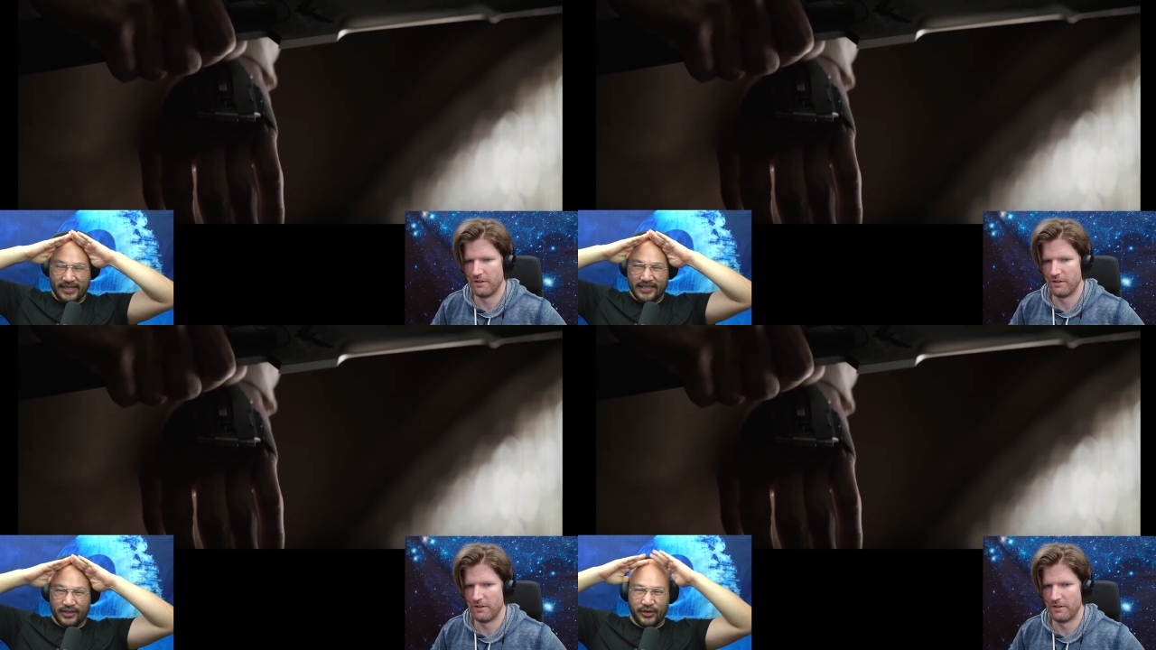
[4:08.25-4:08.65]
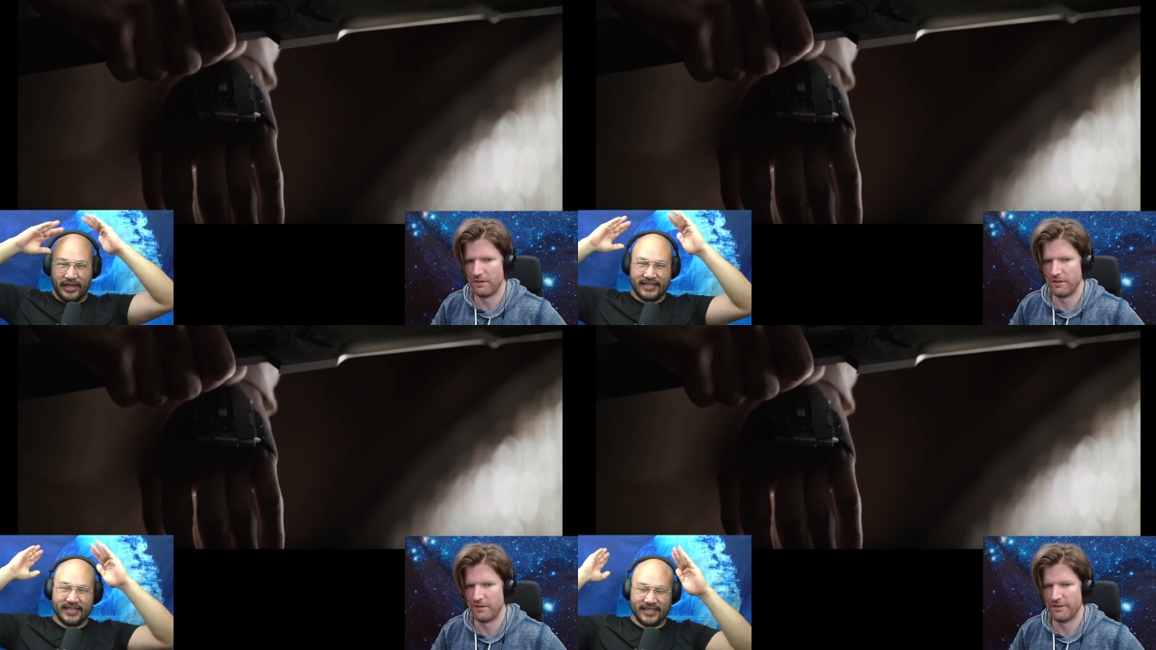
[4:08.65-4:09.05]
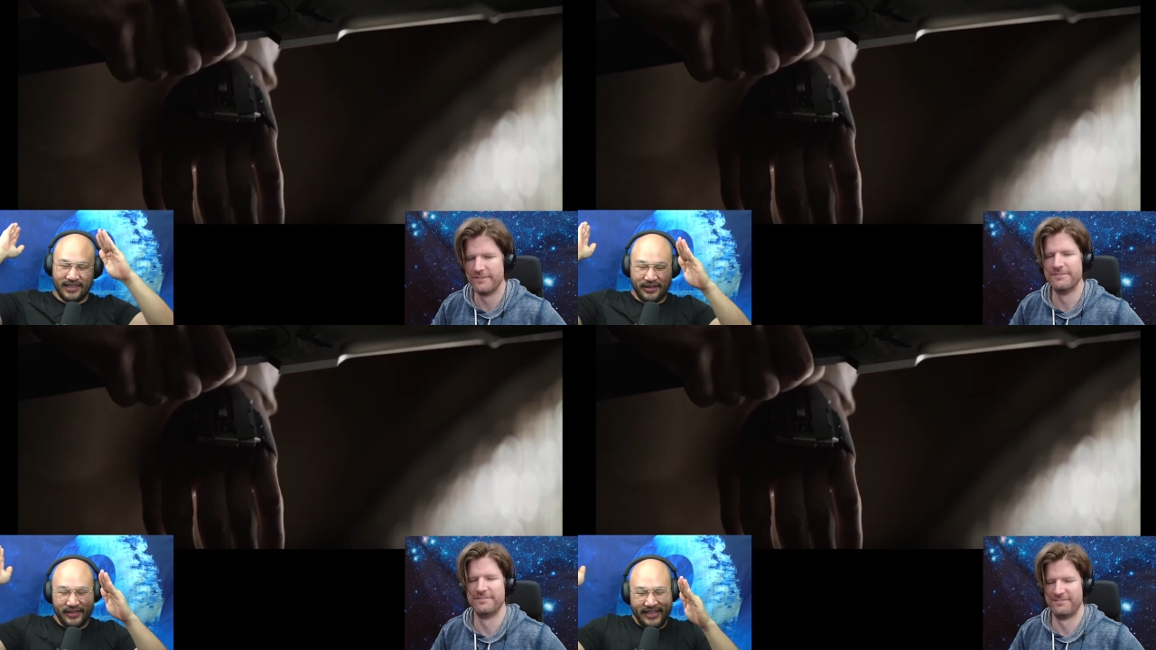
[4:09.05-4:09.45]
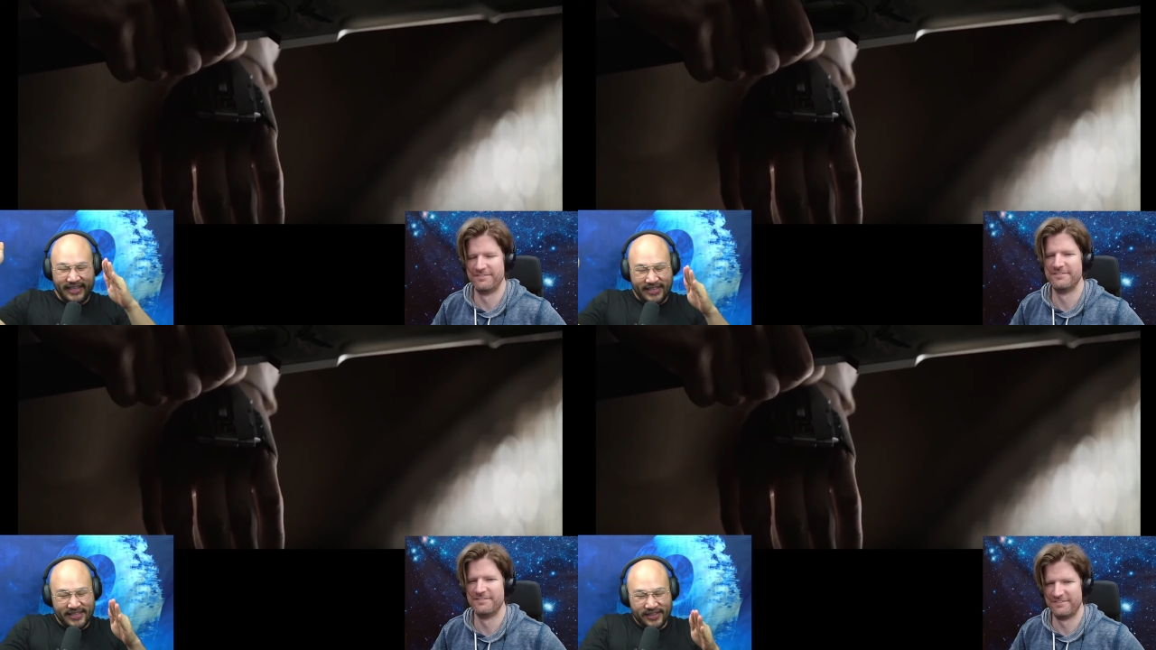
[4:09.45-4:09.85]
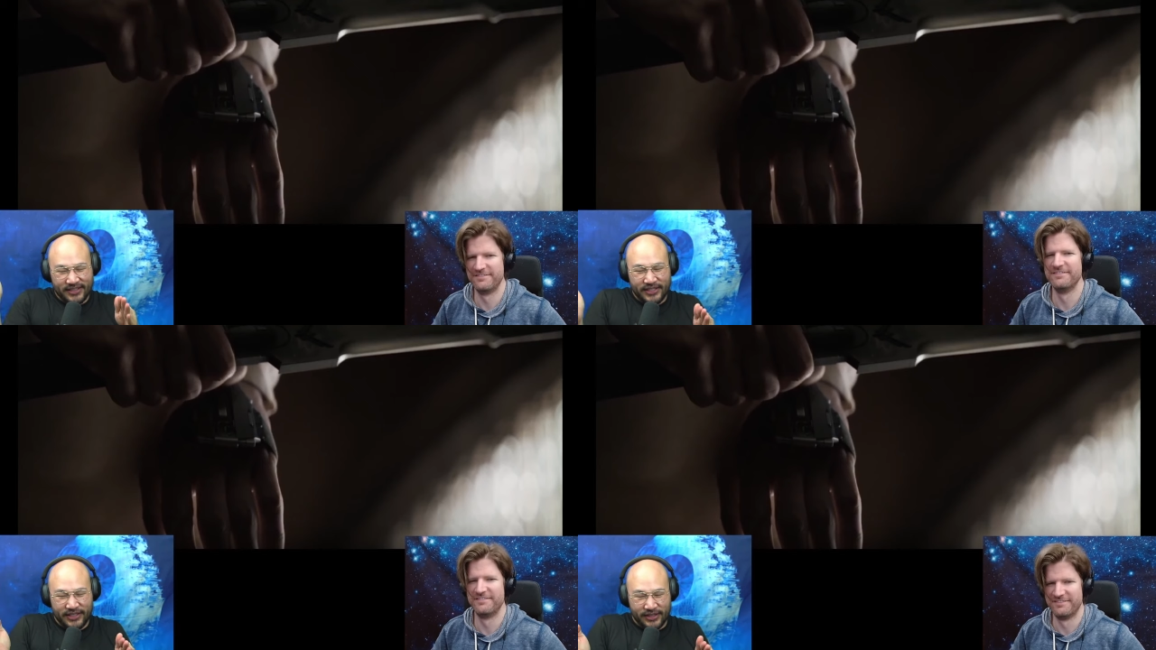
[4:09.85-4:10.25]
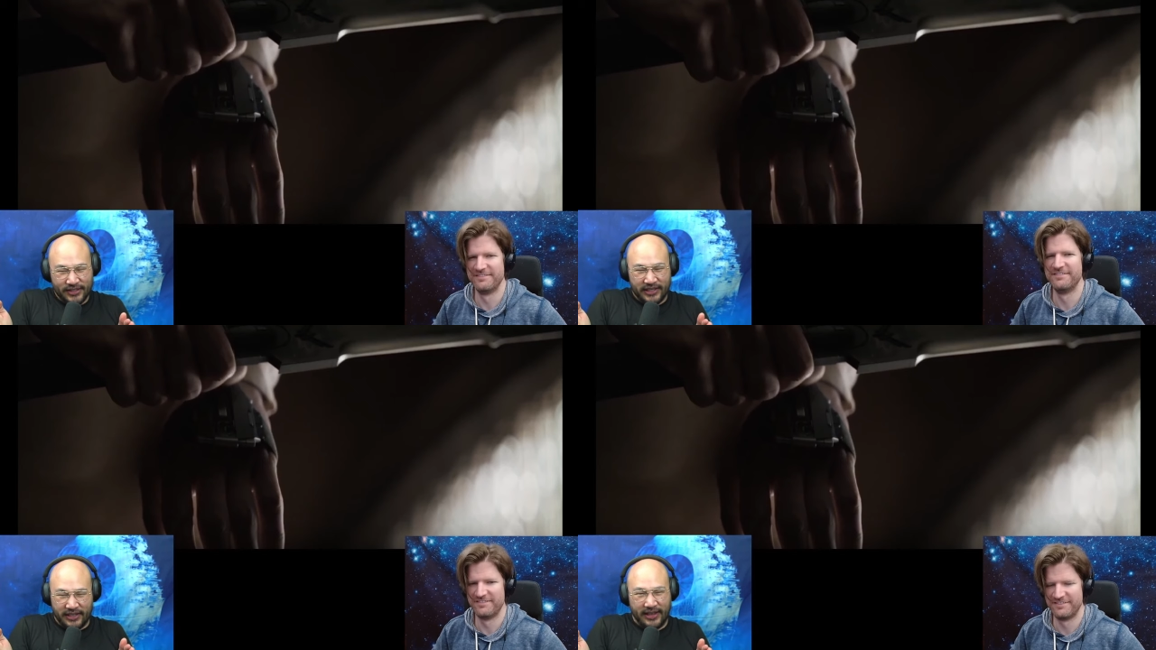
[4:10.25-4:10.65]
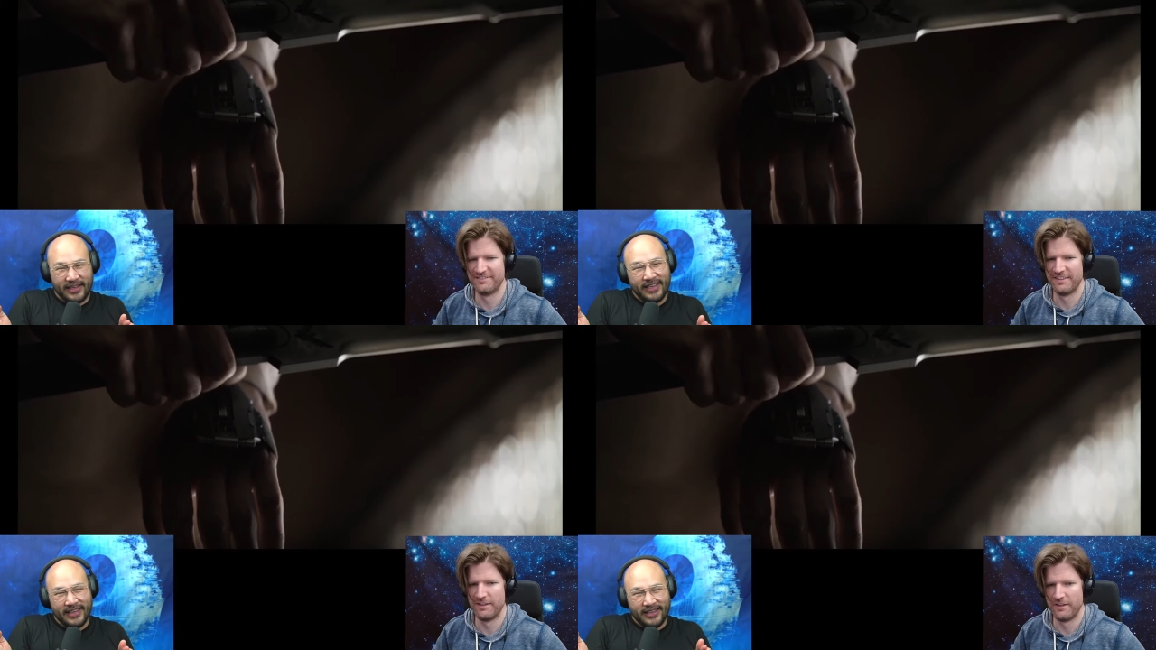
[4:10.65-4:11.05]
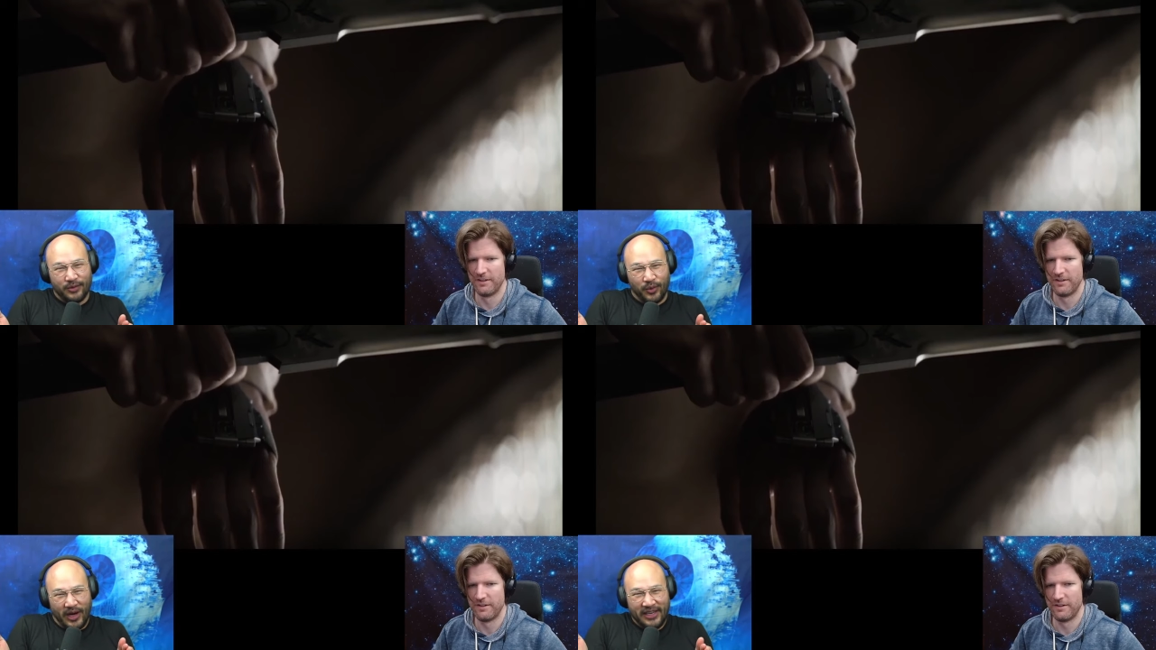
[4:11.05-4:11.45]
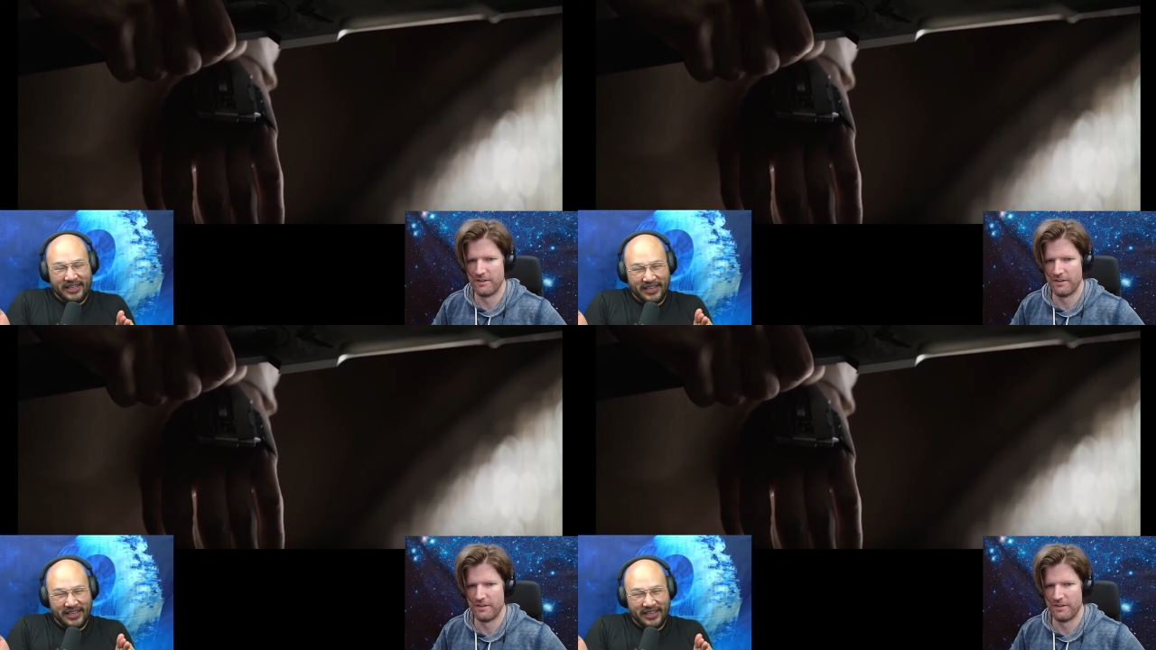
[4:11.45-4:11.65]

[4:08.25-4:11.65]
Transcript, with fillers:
Speaker 1: so you're like slowly into their shields and you're like, what?